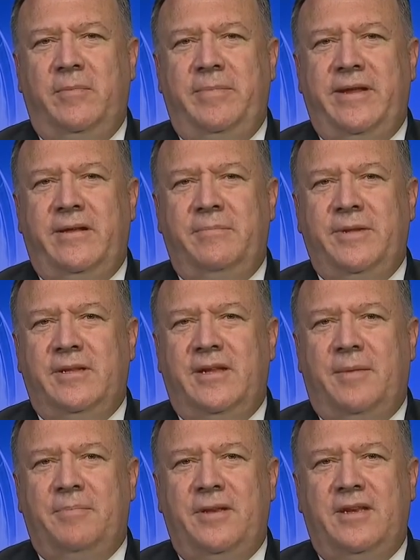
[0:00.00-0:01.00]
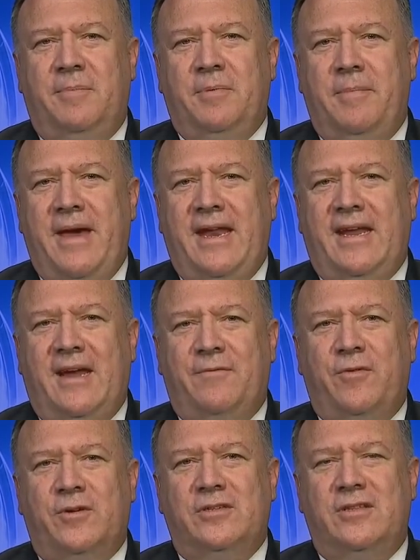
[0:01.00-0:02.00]
buildup, the diplomatic
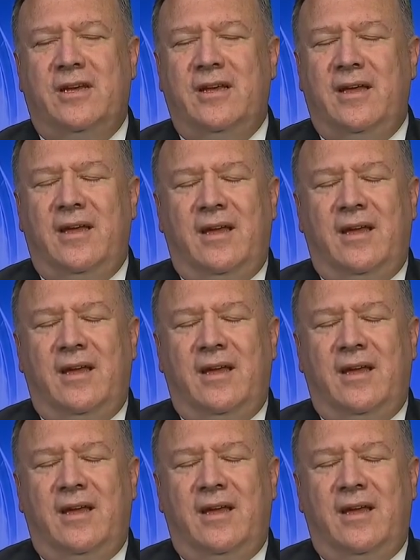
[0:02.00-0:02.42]
efforts, the